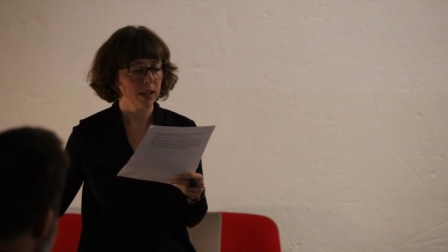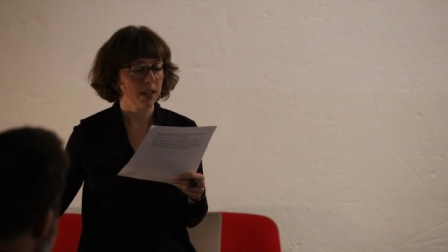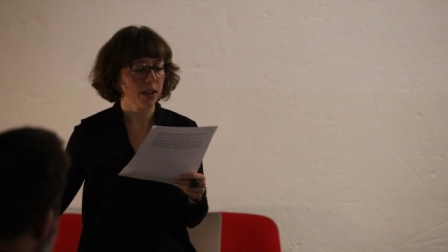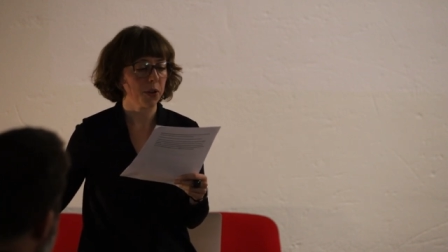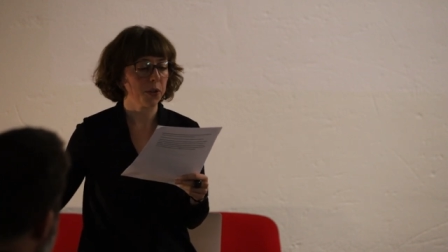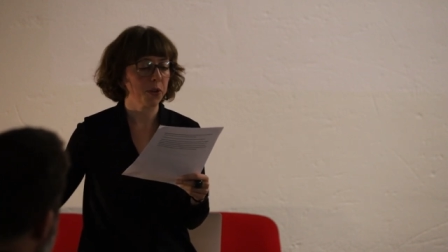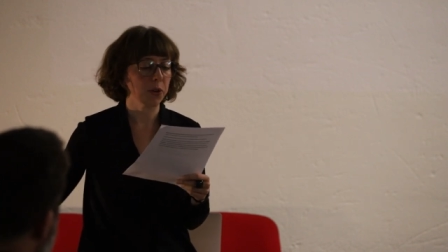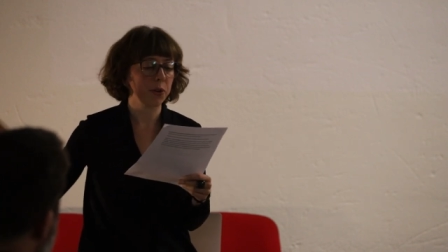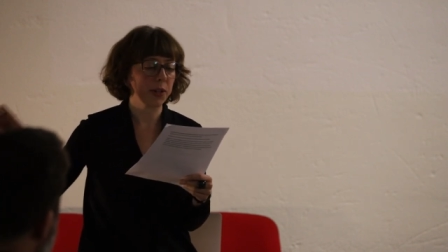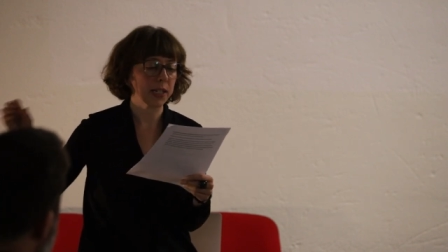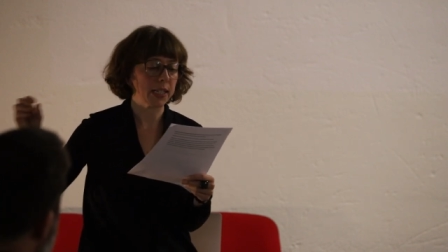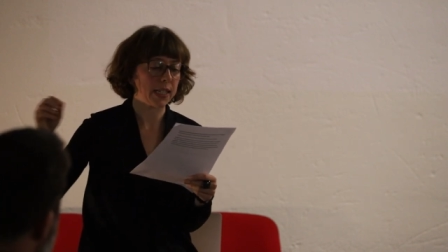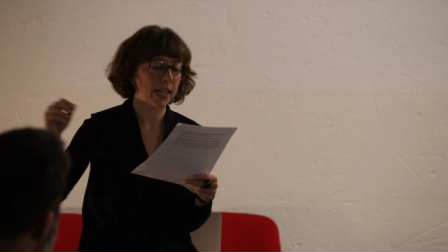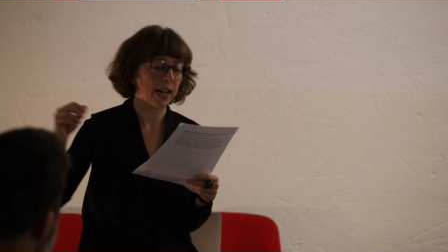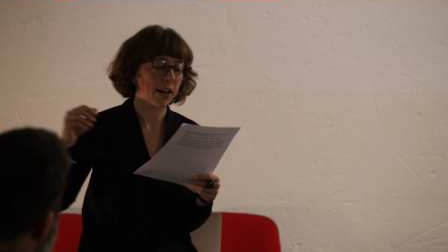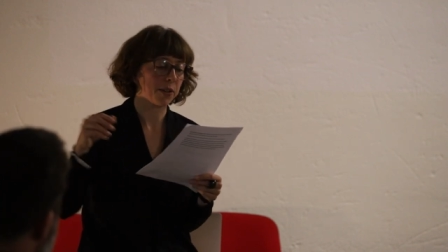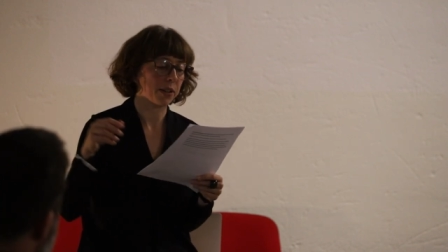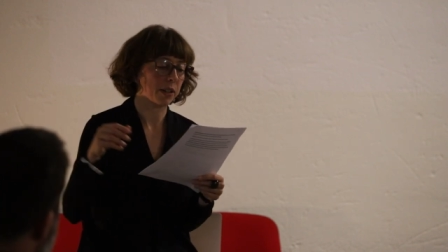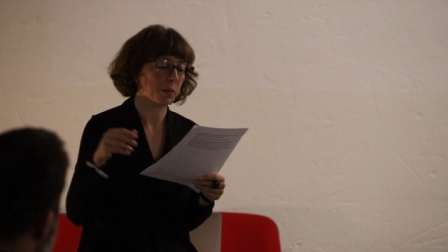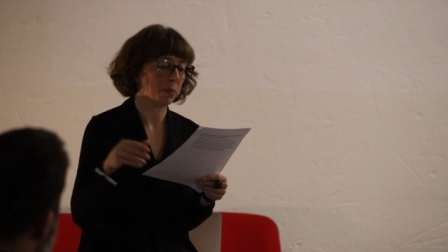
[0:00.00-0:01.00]
the
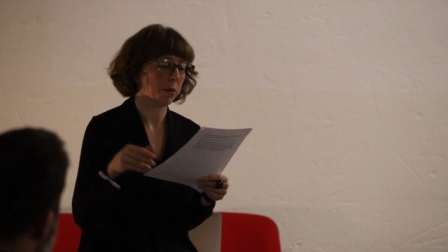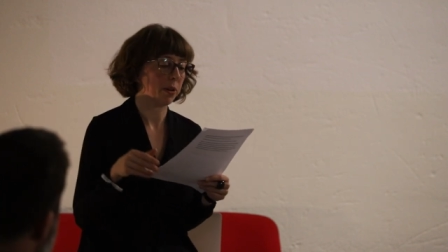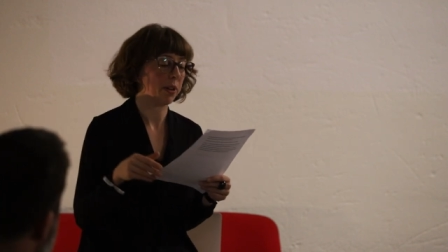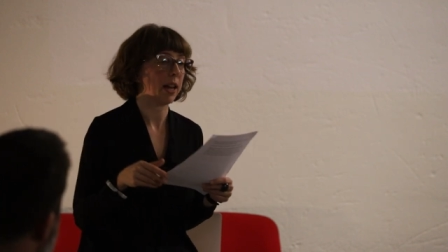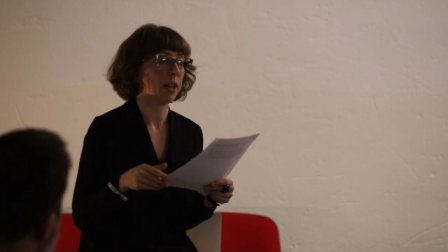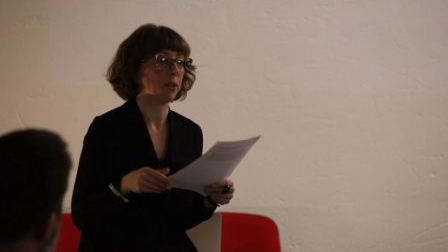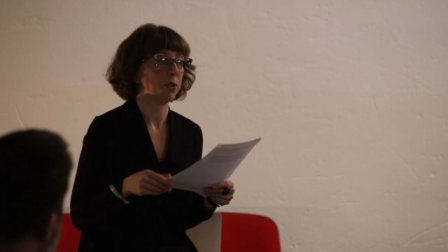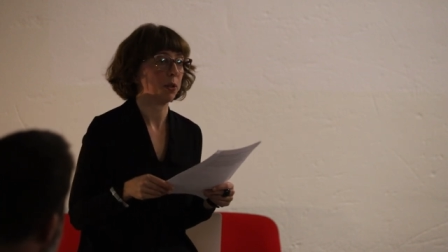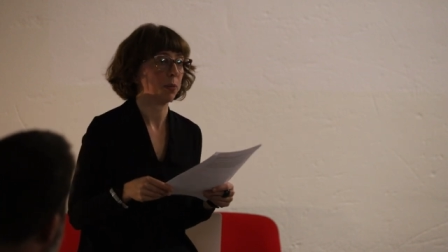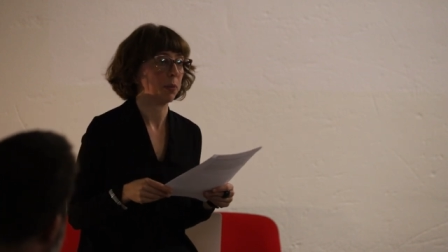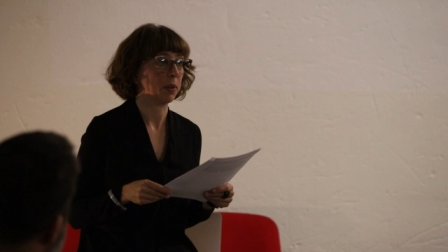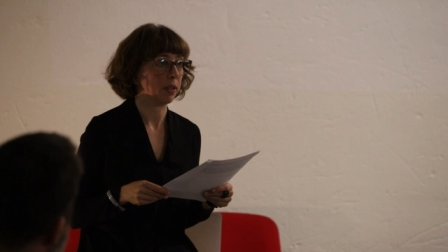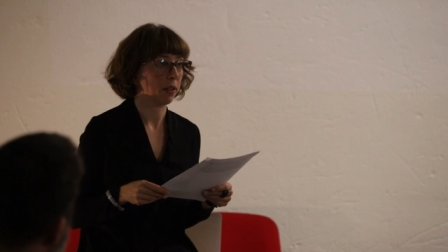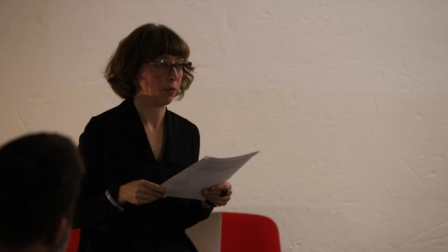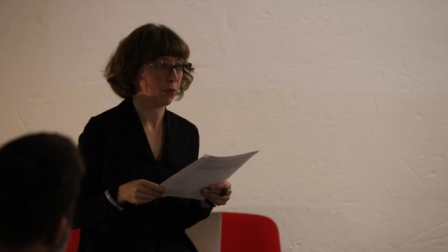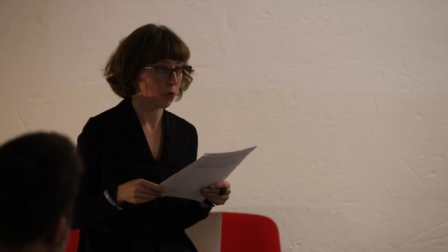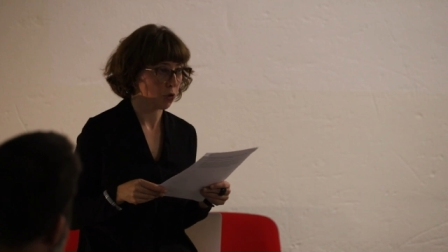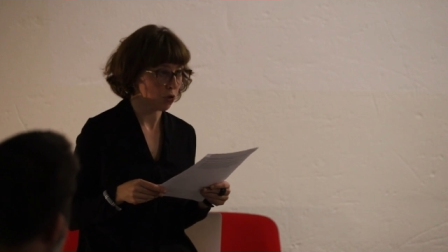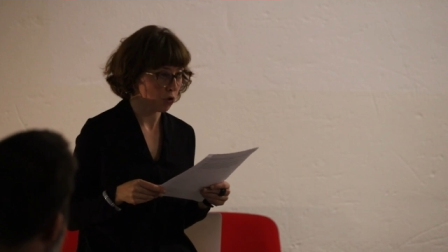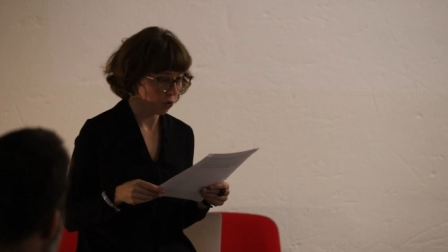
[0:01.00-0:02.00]
authoritarian
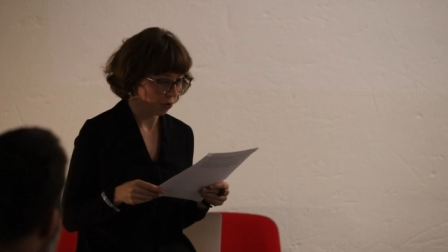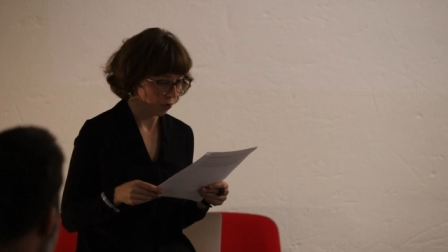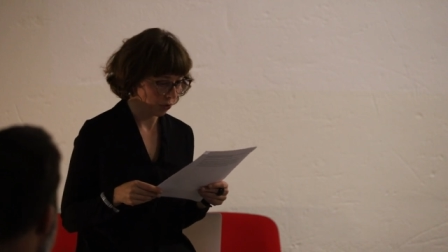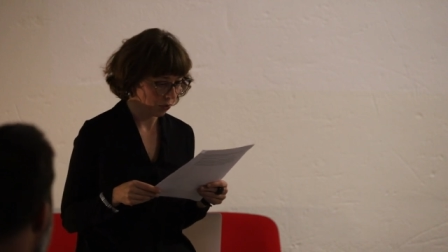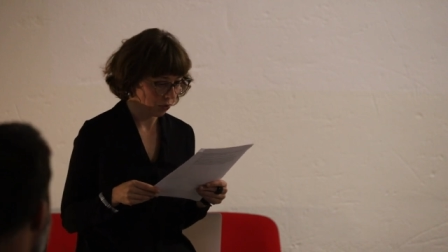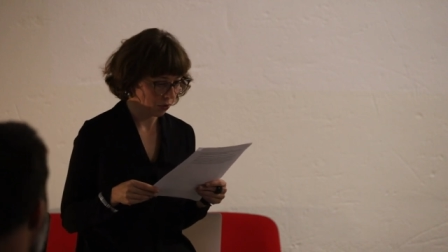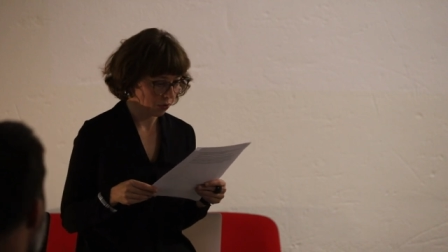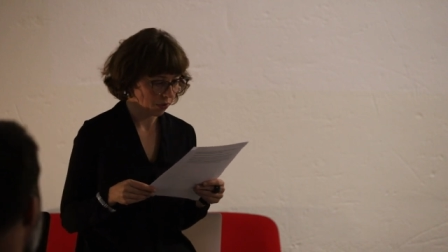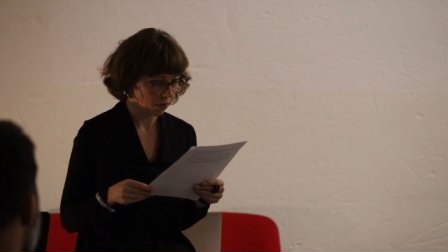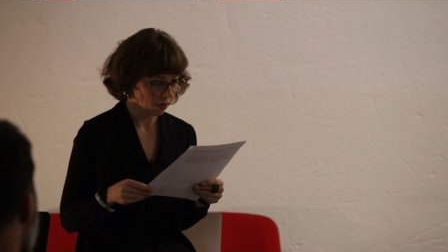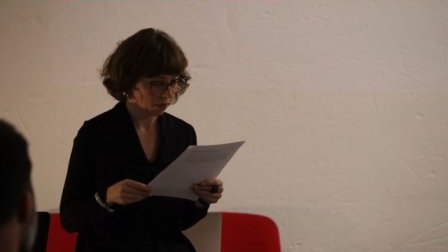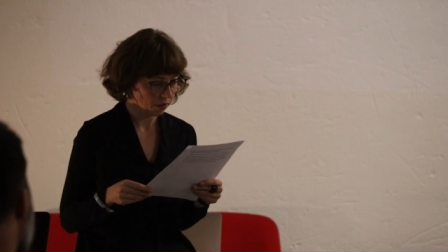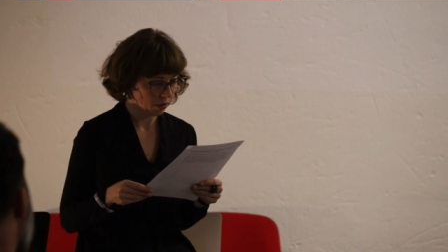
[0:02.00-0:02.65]
pronouncement of truth,